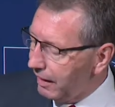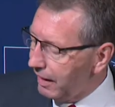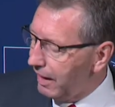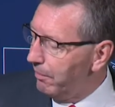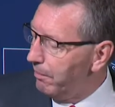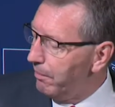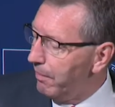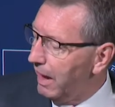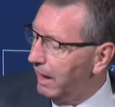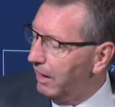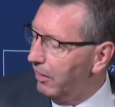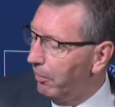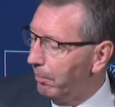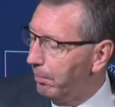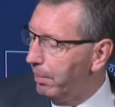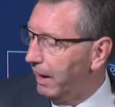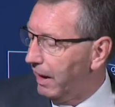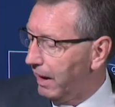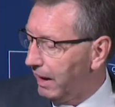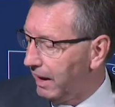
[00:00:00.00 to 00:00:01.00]
It may
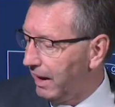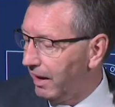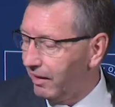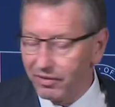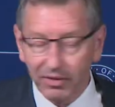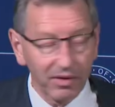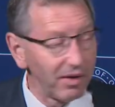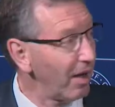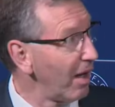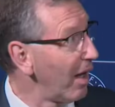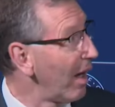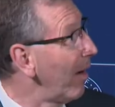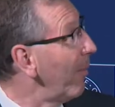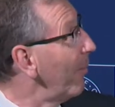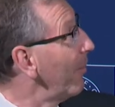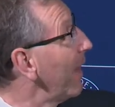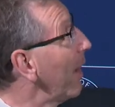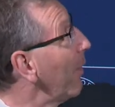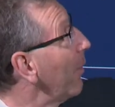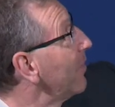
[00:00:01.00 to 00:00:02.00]
not be, I guess.
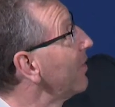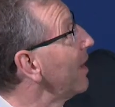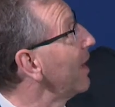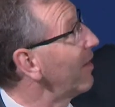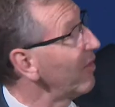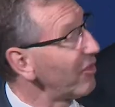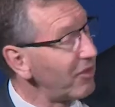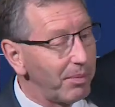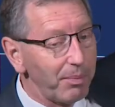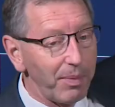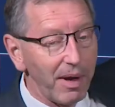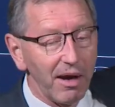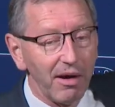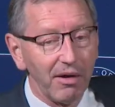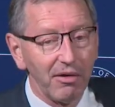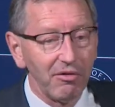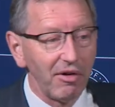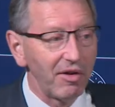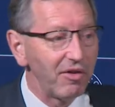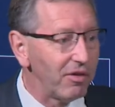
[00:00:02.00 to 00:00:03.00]
That would take us to
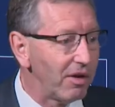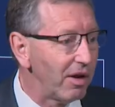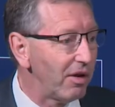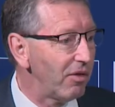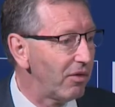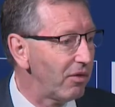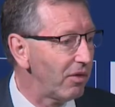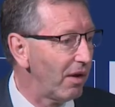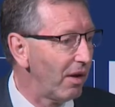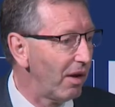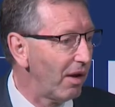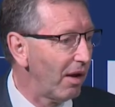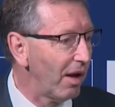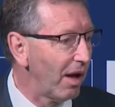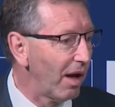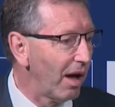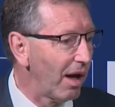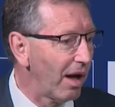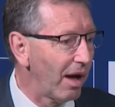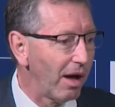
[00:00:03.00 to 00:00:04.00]
parent residence.
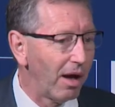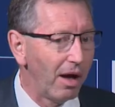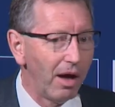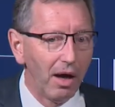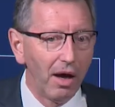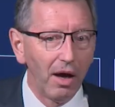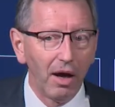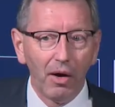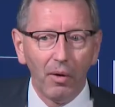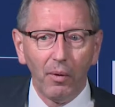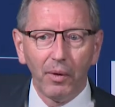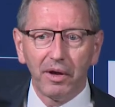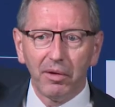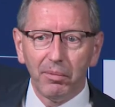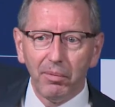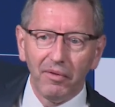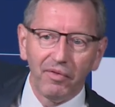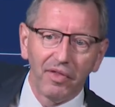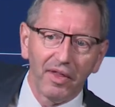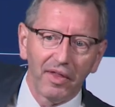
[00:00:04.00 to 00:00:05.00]
Or we
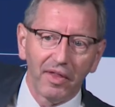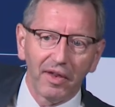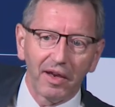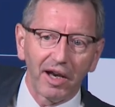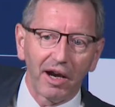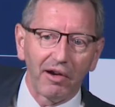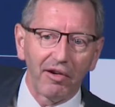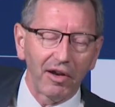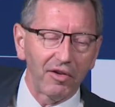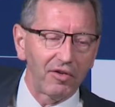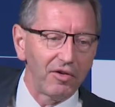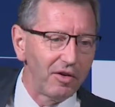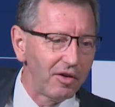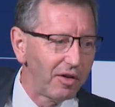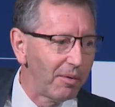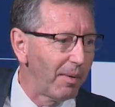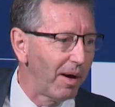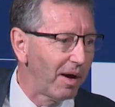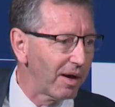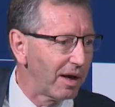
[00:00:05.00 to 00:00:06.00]
can move the other direction to
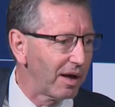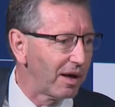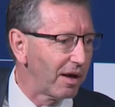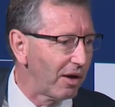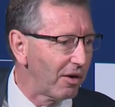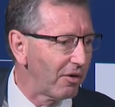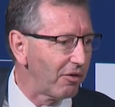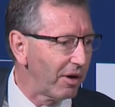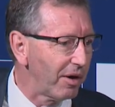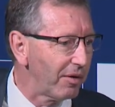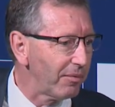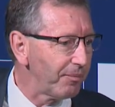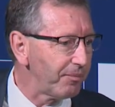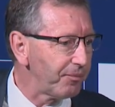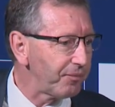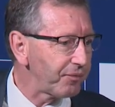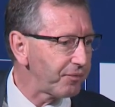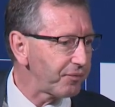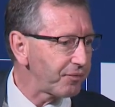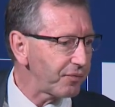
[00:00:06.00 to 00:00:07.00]
the market country.
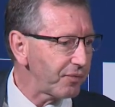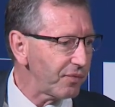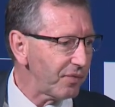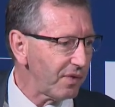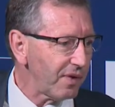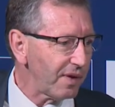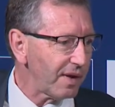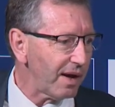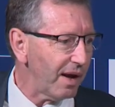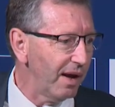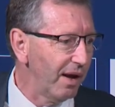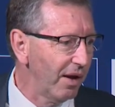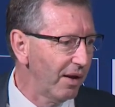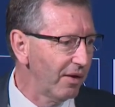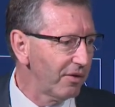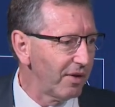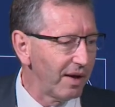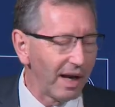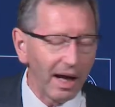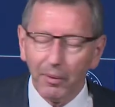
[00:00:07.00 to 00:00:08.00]

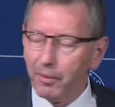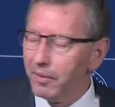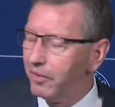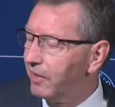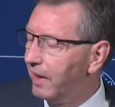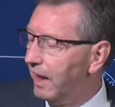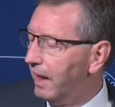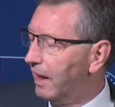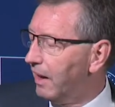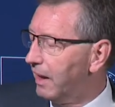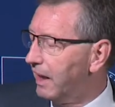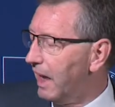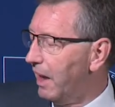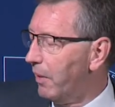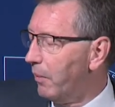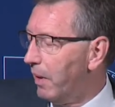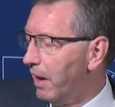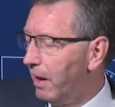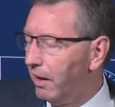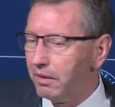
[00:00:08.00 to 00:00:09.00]
So now we're saying, okay,
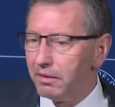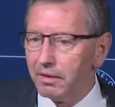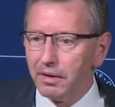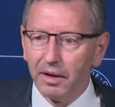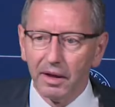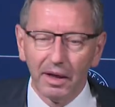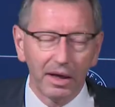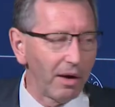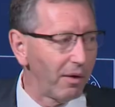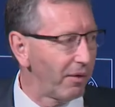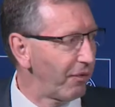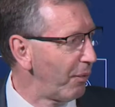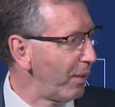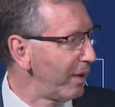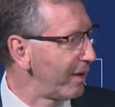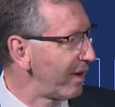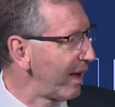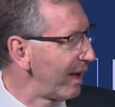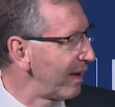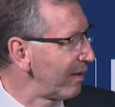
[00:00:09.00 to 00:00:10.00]
well, you know, if we
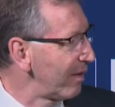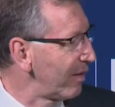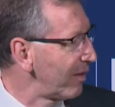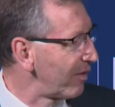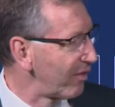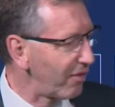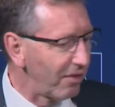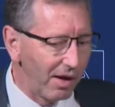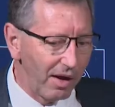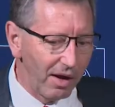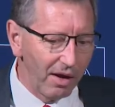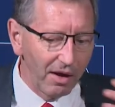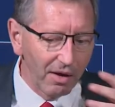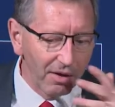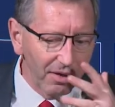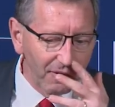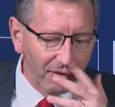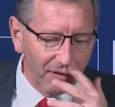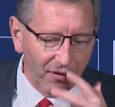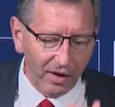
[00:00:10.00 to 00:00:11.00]
take this,
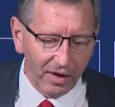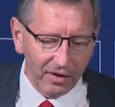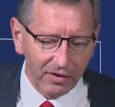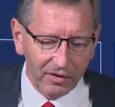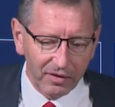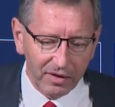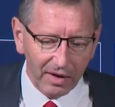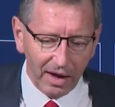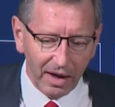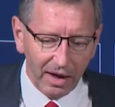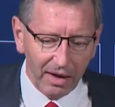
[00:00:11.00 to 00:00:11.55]
the first